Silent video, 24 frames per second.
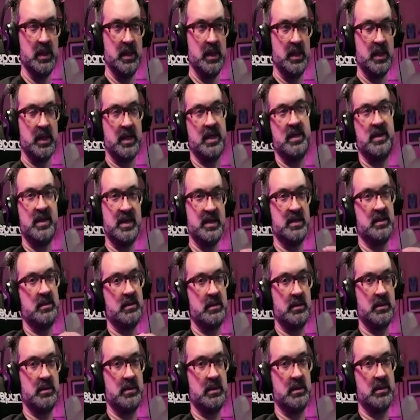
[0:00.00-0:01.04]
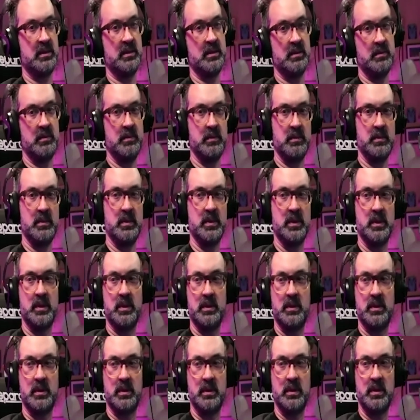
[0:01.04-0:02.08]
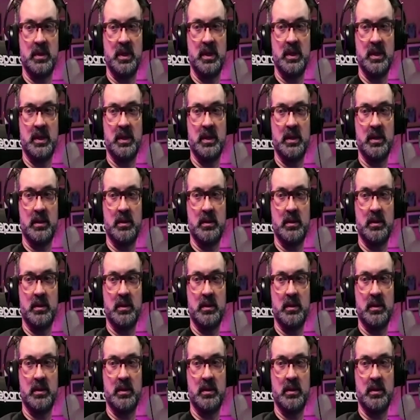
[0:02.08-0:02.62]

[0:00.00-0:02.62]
And I think the, the, uh,